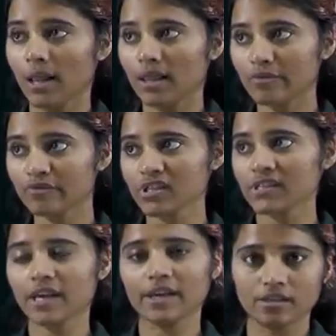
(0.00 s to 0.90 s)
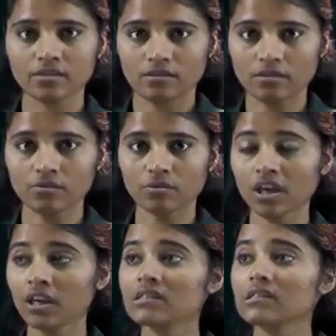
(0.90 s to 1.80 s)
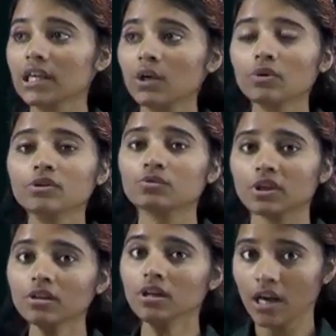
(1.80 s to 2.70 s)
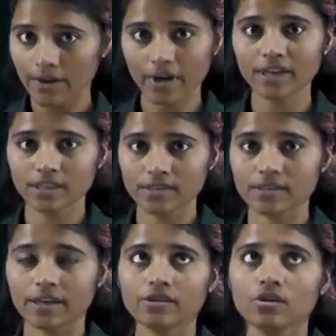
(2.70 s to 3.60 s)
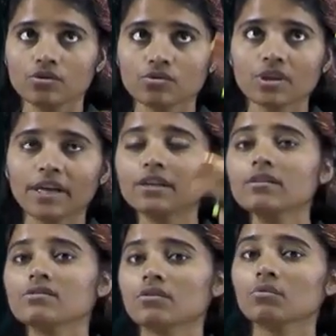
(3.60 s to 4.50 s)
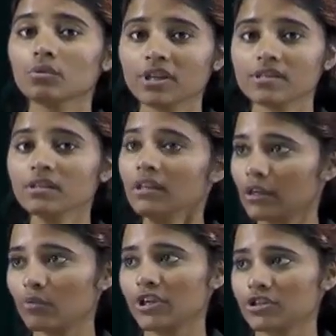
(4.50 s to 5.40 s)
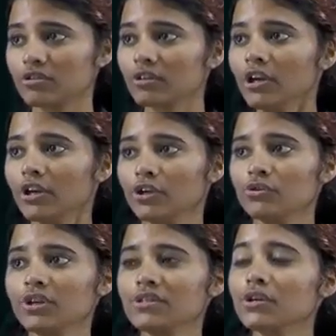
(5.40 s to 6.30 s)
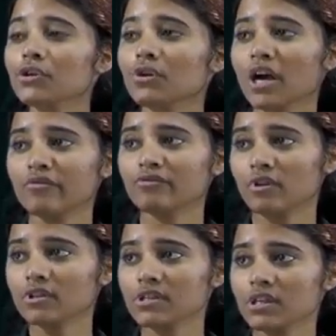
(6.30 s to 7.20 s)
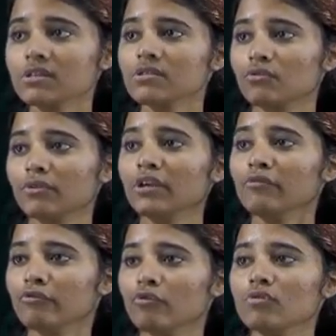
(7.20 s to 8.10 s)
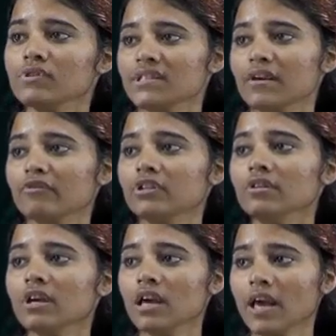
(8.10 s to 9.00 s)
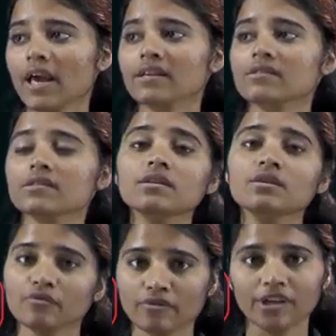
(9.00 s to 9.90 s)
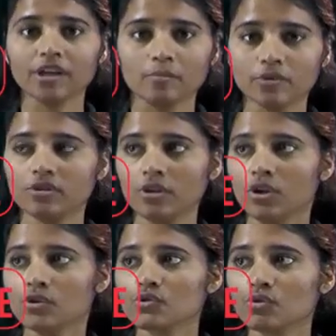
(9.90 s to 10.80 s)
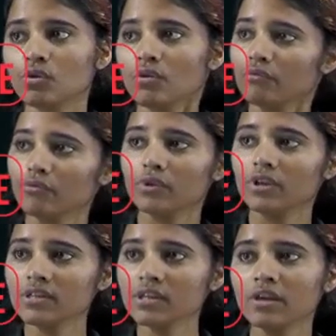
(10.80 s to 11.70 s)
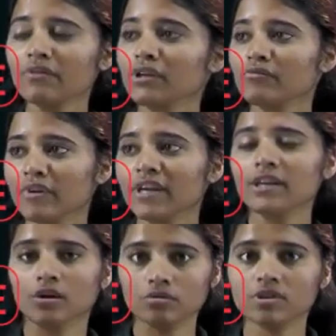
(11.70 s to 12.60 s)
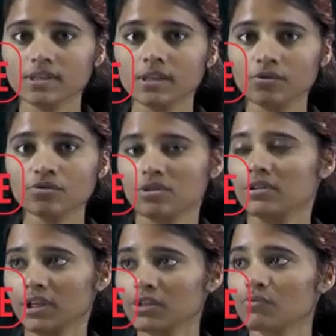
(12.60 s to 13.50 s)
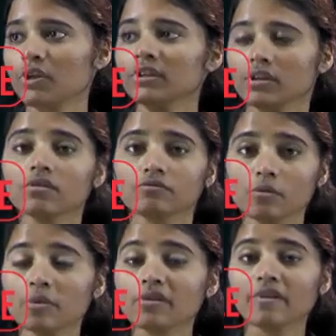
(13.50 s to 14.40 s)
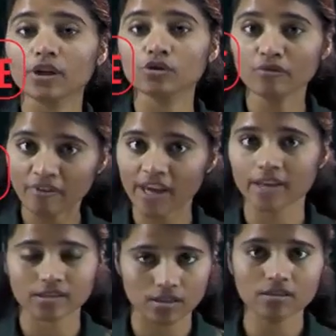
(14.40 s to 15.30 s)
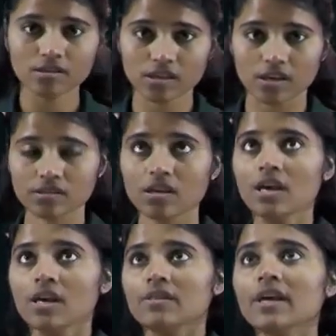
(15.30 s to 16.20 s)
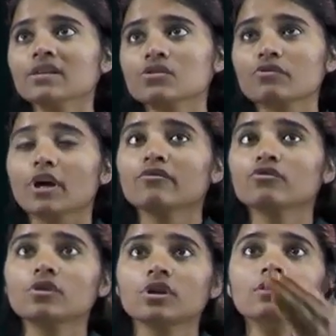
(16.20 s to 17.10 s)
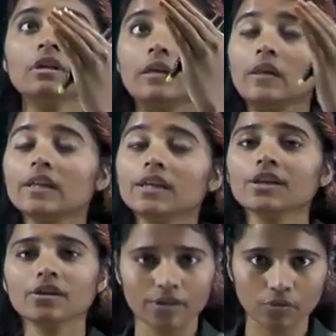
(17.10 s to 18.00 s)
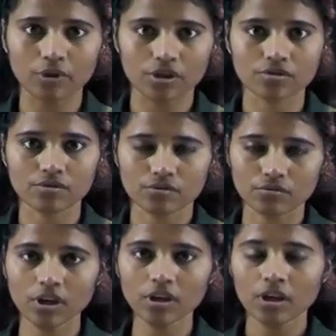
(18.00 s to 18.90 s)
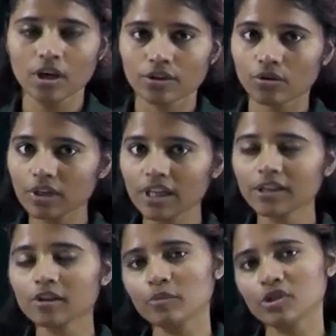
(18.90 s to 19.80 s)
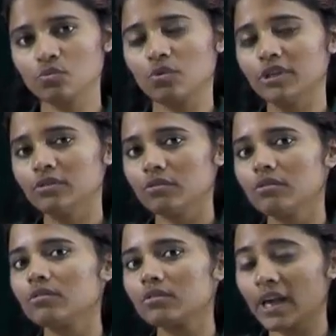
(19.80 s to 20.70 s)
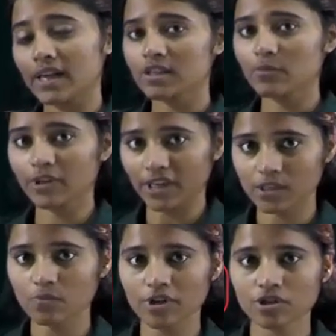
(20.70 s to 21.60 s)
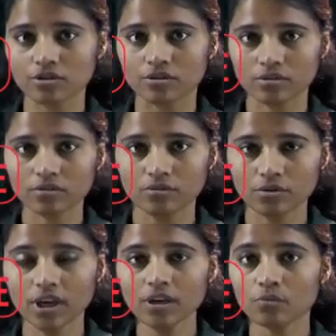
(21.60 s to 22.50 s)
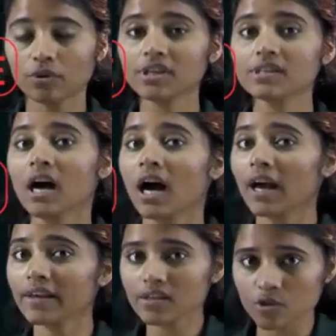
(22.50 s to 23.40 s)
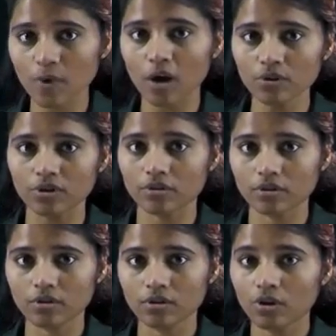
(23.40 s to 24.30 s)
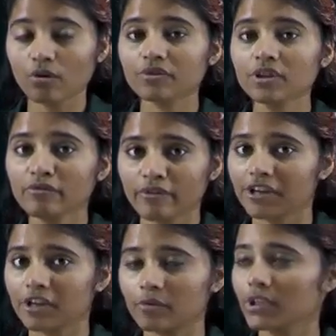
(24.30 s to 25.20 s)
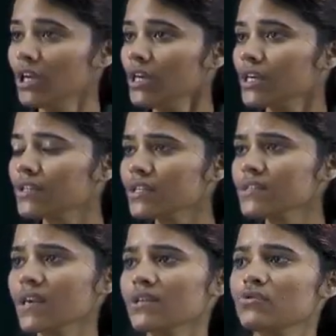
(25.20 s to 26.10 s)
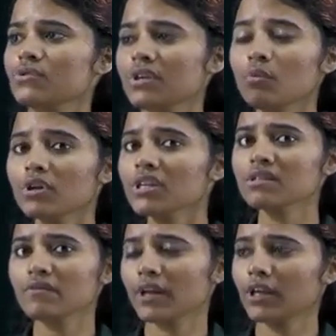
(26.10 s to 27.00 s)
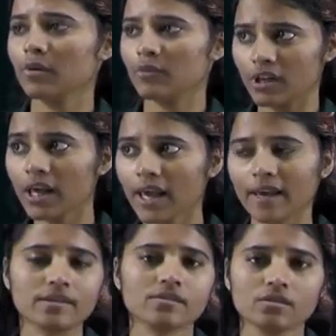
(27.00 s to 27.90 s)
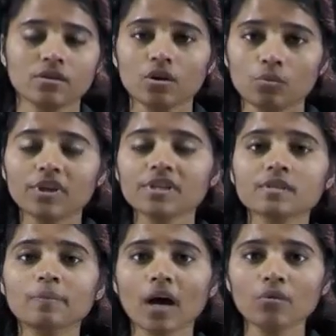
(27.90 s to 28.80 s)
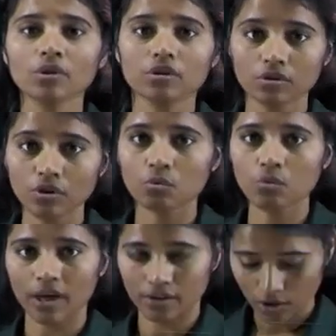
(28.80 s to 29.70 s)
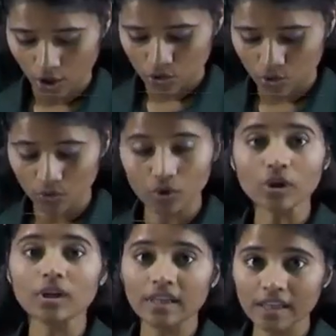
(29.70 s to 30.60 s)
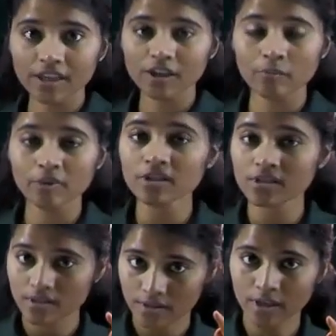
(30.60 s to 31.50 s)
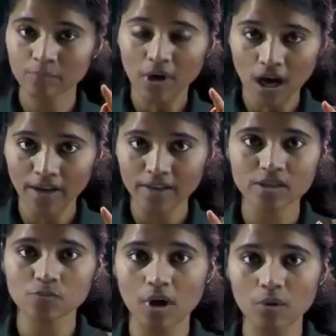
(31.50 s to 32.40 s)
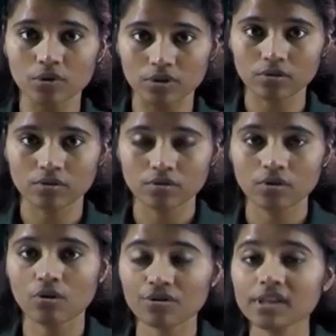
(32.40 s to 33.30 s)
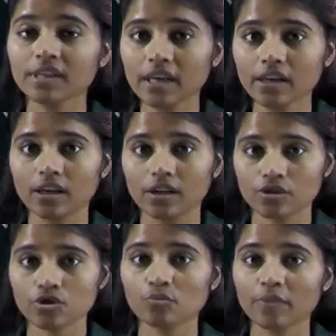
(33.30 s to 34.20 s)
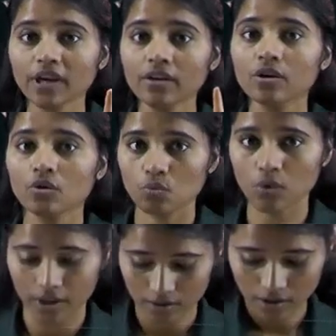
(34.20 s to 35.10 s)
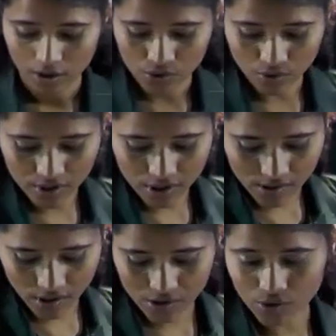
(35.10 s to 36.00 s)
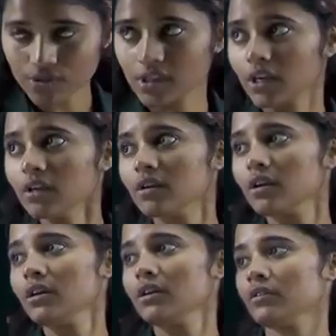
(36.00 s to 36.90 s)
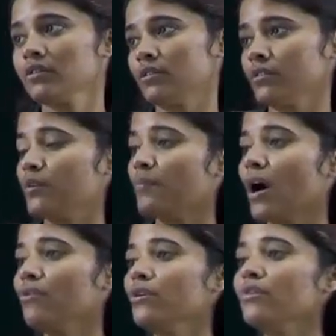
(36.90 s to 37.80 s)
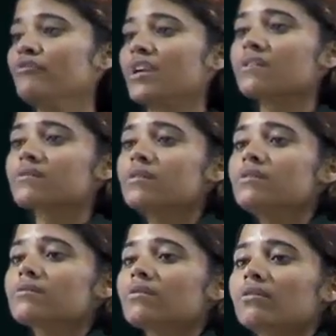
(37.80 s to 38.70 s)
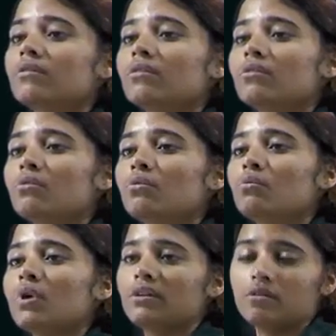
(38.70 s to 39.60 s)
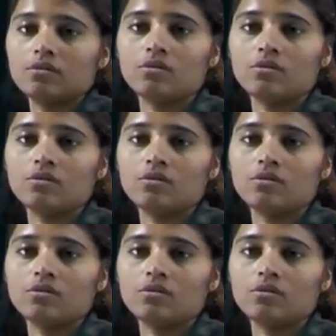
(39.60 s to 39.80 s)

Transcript: Left hand side, okay, is equal to the right hand side. So that is what is an equation. Here you can see you have constants 3, 4, 7. X is a variable. So easily we can find out the solution. That is what will be the value of x in this case. Next, we have to learn linear equations. Okay. Now linear means what? The algebraic expression, okay, what is the highest power of the variable? In this case, you see, what is the variable? X. What power? 1. So, linear means that highest power or say degree should be 1. So, in this case, you see, the power of X is 1.